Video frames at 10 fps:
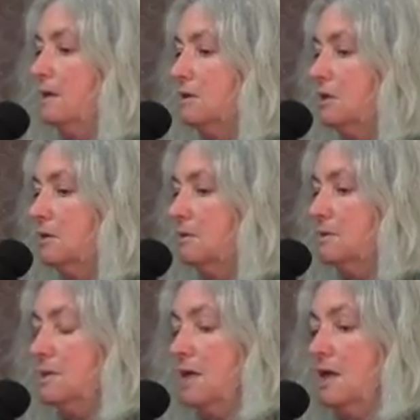to
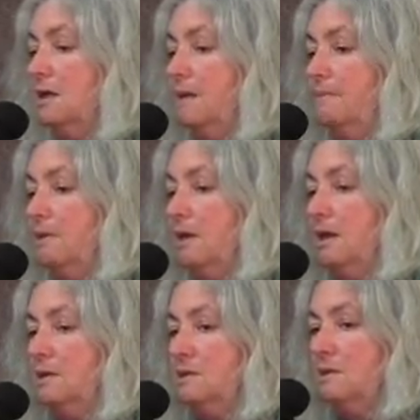stand up
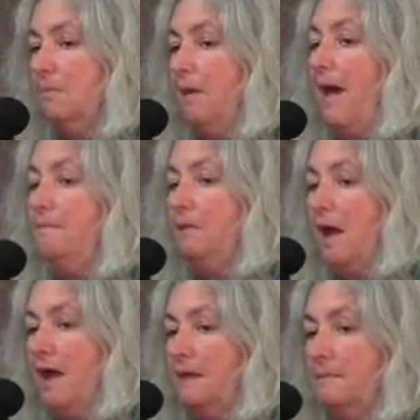against a
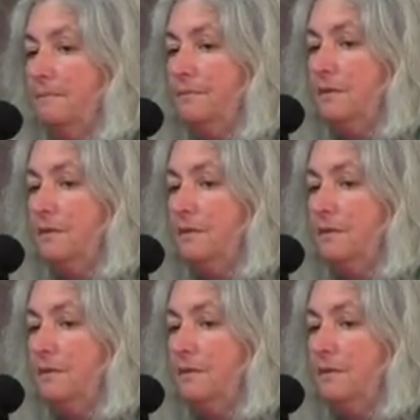pipeline